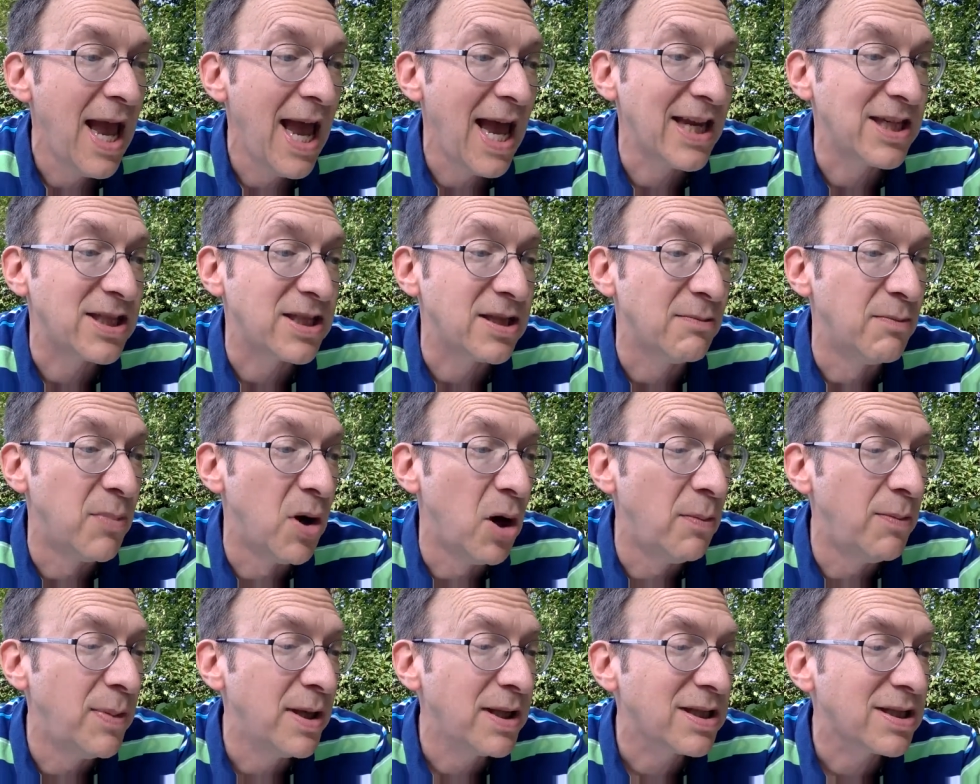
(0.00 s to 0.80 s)
As the
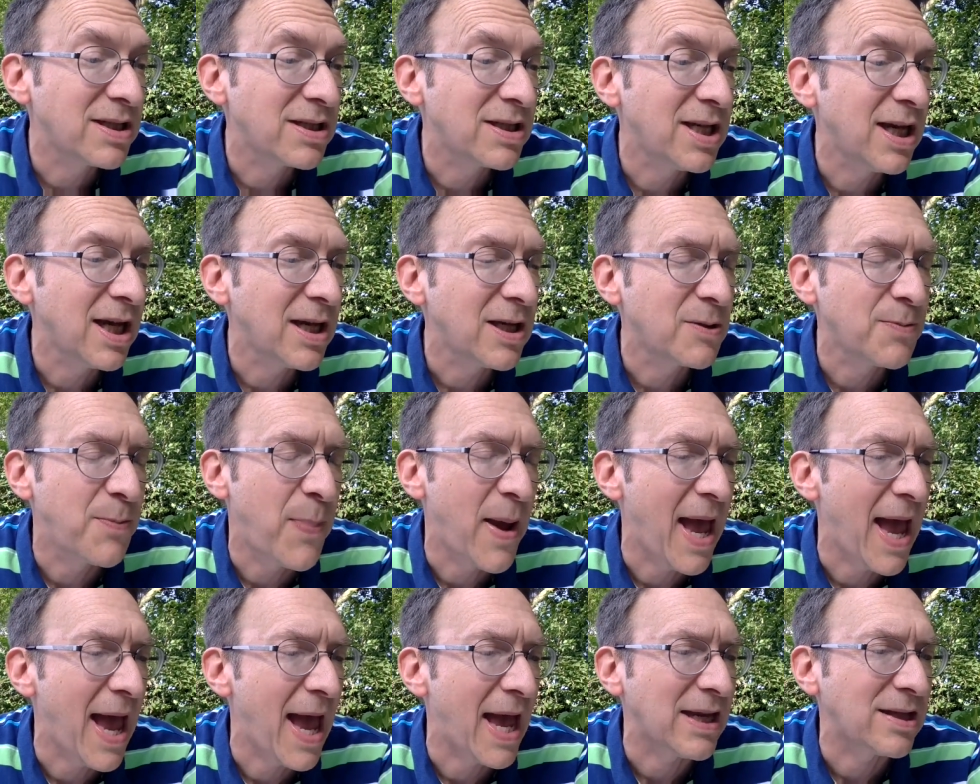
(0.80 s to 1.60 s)
moments ticked
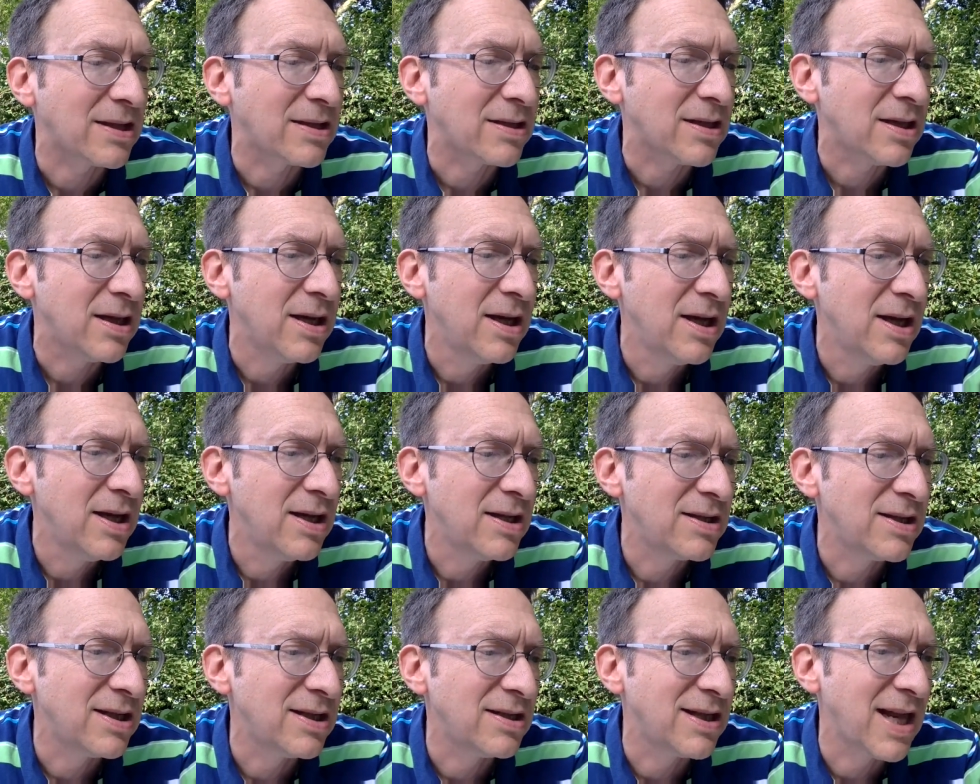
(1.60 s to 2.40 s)
past,
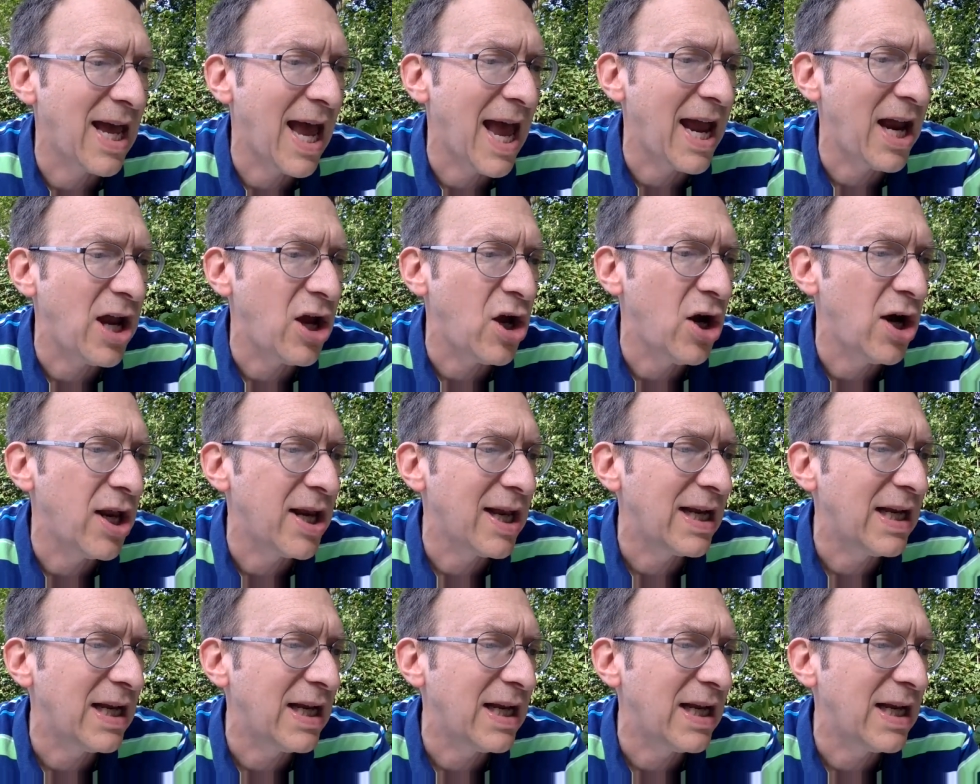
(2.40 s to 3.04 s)
Tendai caught